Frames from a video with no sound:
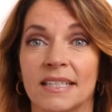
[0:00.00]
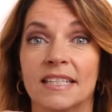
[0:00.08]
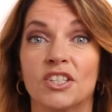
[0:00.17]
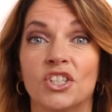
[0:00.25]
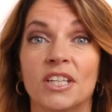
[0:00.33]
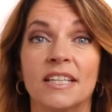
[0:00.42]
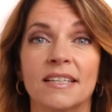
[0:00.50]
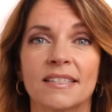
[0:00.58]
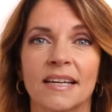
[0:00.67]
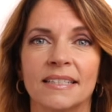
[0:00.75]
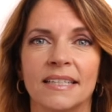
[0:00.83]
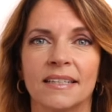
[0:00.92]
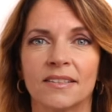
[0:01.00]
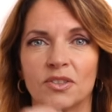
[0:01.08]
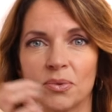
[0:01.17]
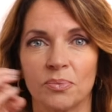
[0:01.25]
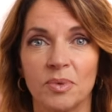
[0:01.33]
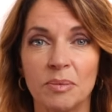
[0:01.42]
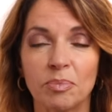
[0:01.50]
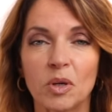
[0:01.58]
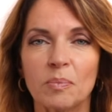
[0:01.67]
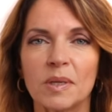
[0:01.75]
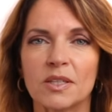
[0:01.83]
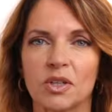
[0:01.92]
an ingenious idea to
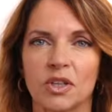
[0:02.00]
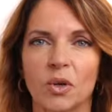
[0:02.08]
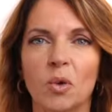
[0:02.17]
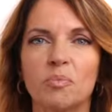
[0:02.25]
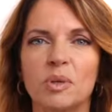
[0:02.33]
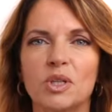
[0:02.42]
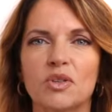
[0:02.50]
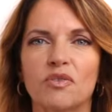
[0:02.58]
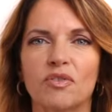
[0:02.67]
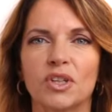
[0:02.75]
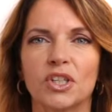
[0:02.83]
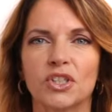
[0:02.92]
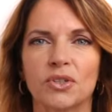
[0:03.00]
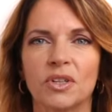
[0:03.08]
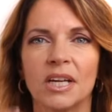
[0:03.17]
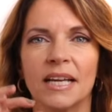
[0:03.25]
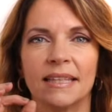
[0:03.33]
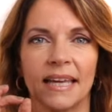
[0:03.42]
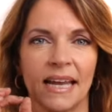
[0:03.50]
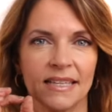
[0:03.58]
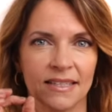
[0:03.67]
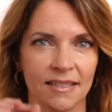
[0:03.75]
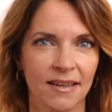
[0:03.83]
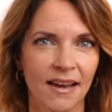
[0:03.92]
repurpose an old piece of furniture that
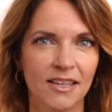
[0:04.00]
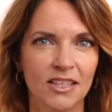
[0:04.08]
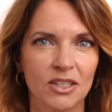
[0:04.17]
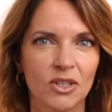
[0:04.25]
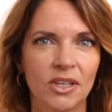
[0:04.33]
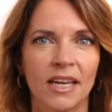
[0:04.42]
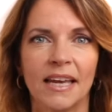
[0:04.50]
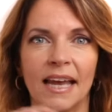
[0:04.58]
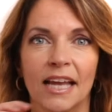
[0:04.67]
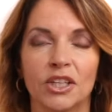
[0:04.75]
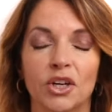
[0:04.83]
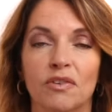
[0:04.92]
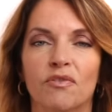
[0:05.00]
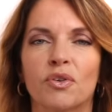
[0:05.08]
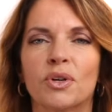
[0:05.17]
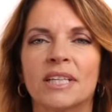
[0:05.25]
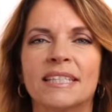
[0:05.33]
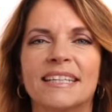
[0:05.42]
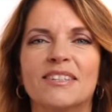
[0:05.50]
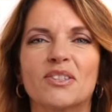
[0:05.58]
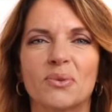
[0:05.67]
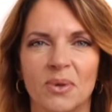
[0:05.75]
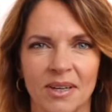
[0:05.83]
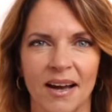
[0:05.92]
has a nice look and convert it
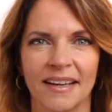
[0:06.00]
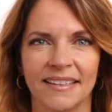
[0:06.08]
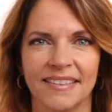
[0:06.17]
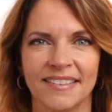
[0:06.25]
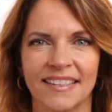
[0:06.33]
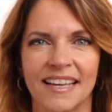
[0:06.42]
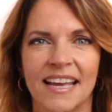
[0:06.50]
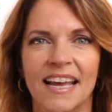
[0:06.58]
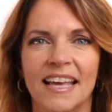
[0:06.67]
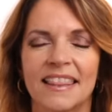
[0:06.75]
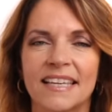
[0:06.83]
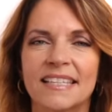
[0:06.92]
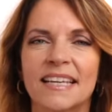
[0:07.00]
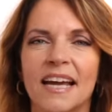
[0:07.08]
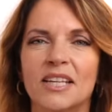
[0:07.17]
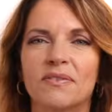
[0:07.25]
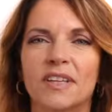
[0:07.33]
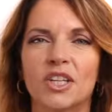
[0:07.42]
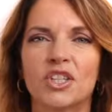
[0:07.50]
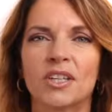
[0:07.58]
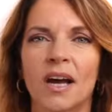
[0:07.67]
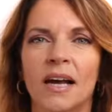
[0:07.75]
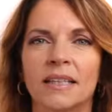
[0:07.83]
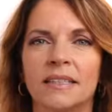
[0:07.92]
into an island. This kind of
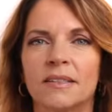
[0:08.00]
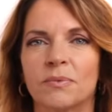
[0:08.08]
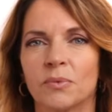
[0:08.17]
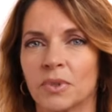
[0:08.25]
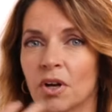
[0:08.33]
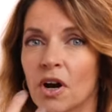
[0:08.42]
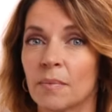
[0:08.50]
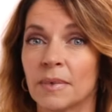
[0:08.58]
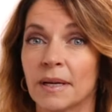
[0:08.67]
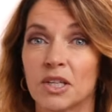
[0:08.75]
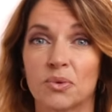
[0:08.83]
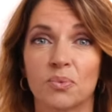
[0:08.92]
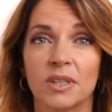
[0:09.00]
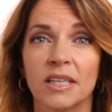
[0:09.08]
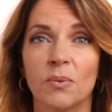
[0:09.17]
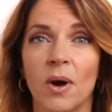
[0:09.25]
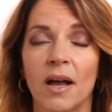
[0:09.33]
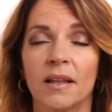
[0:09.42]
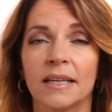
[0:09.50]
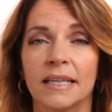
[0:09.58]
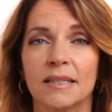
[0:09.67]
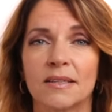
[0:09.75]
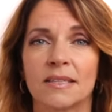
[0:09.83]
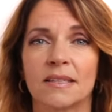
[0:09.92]
kitchen island will harmonize really well
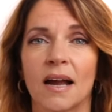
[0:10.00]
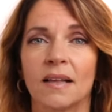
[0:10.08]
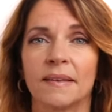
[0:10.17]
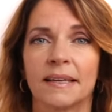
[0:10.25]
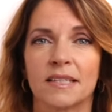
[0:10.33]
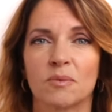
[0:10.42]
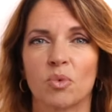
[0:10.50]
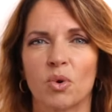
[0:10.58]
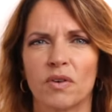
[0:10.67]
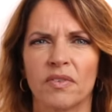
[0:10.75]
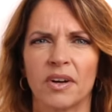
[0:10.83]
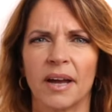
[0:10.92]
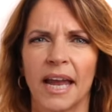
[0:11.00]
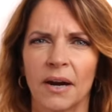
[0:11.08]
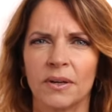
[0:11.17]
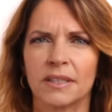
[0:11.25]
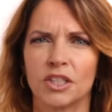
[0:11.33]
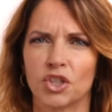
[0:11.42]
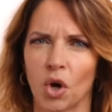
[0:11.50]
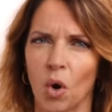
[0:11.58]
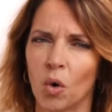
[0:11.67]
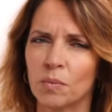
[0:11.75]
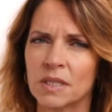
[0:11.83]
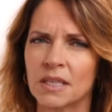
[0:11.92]
in a style that is more of a heritage
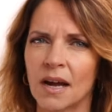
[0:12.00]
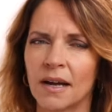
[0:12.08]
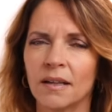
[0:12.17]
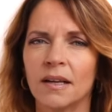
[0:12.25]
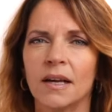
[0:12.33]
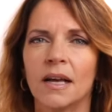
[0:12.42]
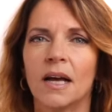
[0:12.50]
home style.